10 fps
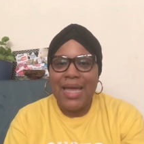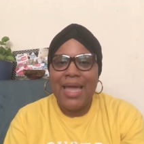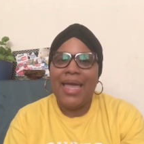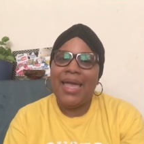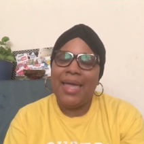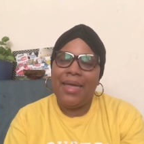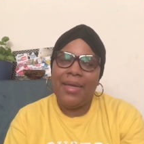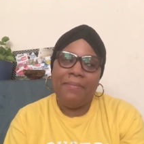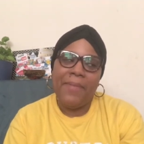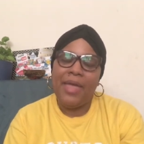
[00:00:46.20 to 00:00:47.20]

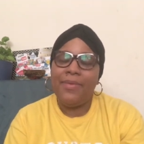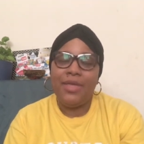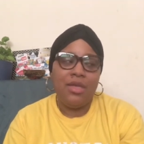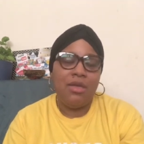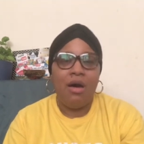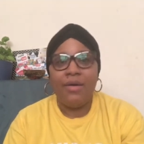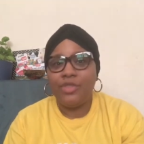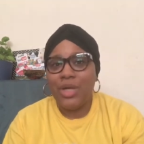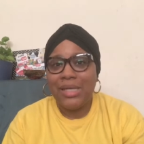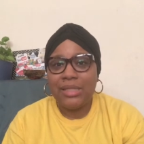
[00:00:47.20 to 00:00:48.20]
and maybe y'all have
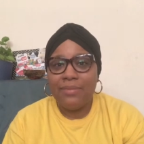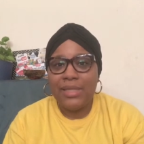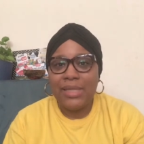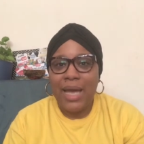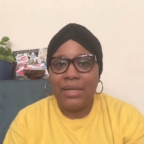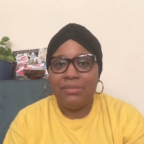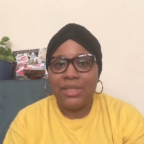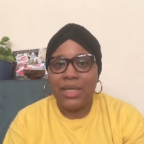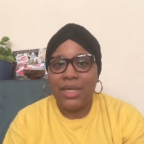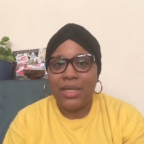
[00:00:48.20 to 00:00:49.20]
tried some of these items
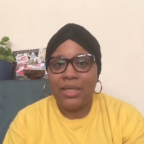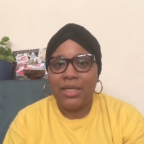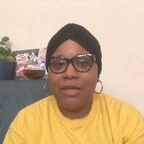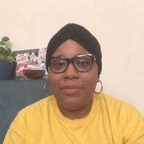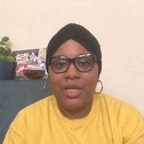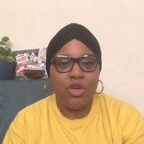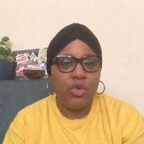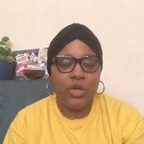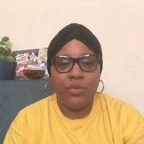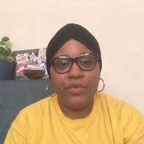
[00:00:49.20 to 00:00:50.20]
and can give me a
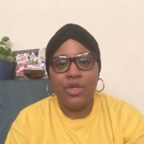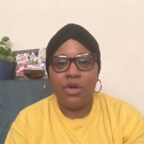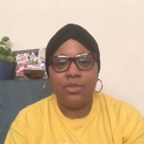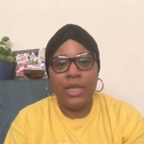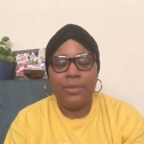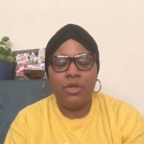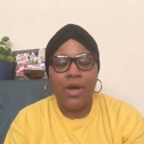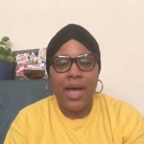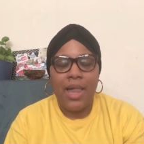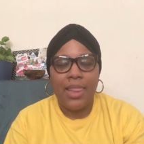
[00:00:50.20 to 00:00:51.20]
quick review on them let me know
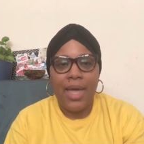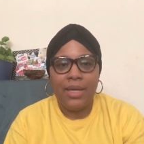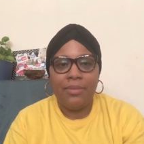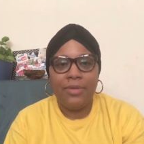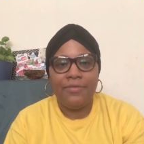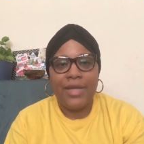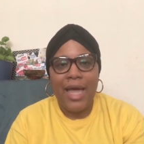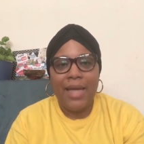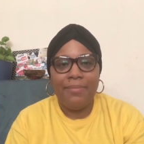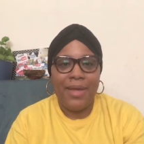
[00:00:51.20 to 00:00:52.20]
how I like them if
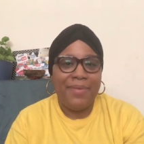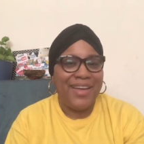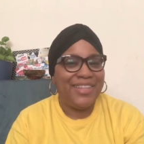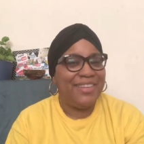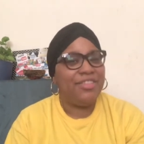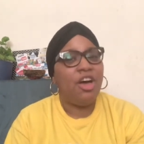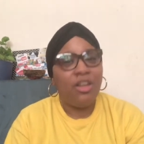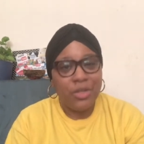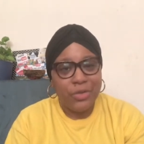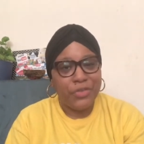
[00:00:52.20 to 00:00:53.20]
not maybe I can give y'all
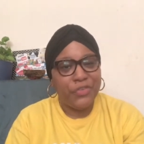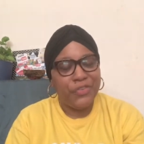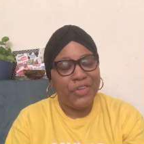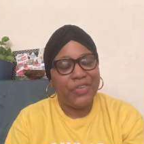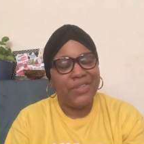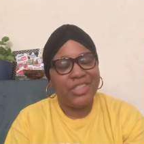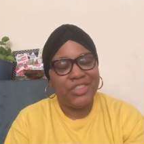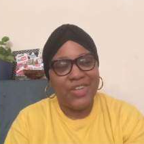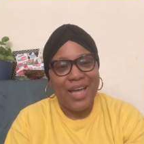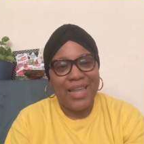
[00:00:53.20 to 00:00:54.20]
a quick review and let you
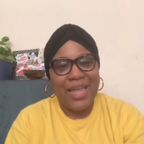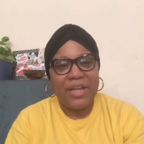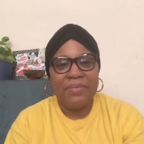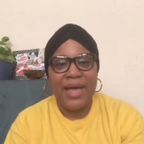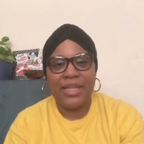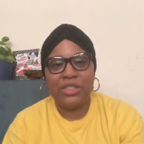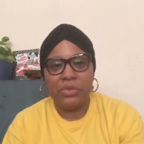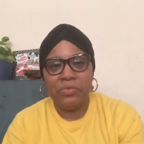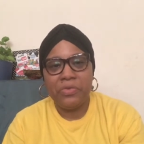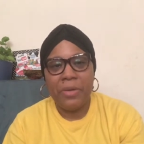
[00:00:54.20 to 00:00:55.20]
know how I like them how they do
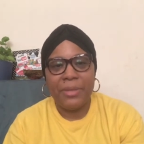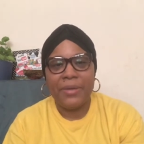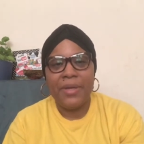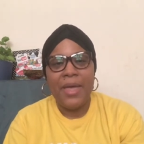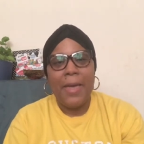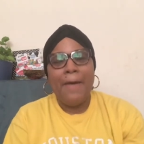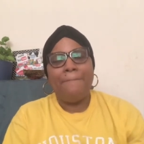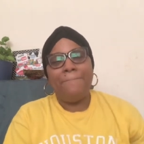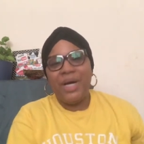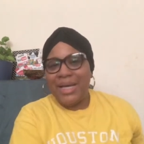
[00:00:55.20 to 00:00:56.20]
for me
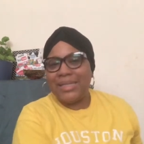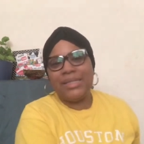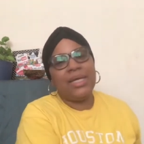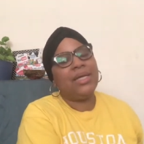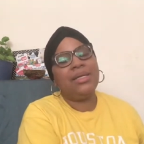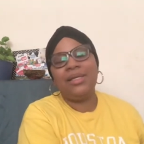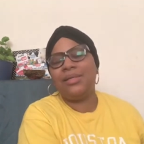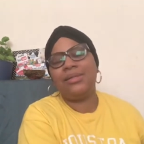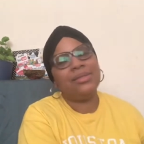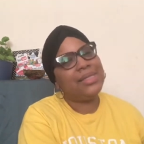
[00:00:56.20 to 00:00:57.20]
but
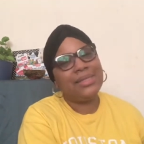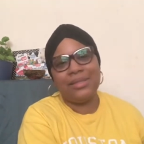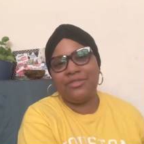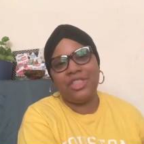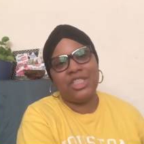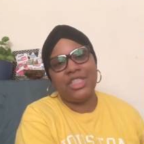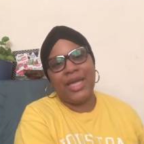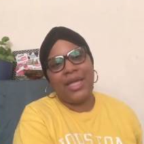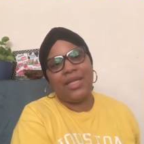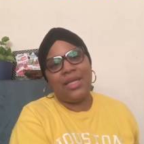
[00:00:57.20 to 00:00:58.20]
that's enough chit
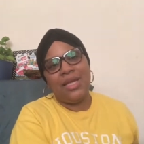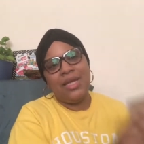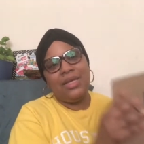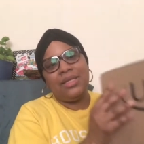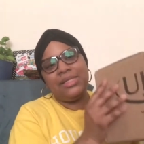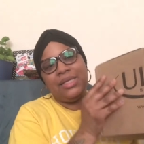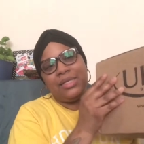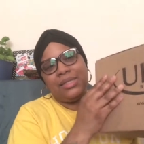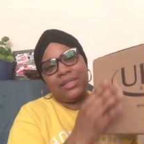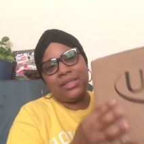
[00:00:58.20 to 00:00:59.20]
chat let's get
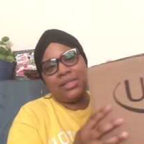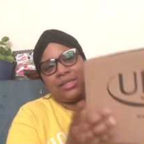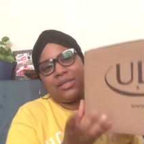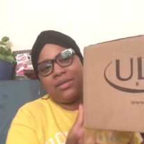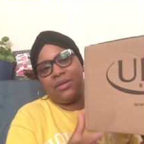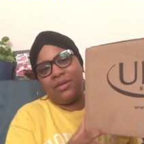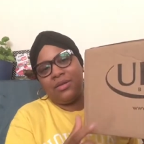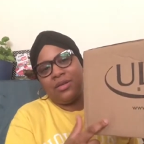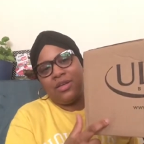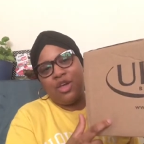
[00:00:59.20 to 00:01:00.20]
into this
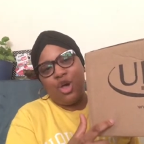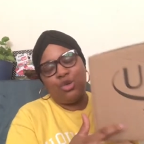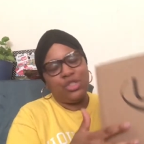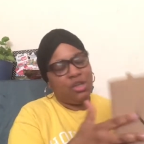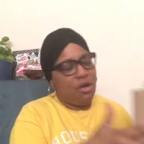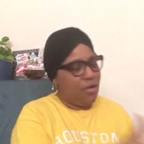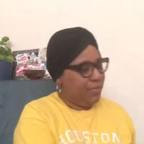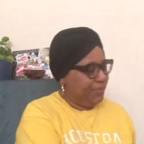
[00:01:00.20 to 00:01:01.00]
Ulta haul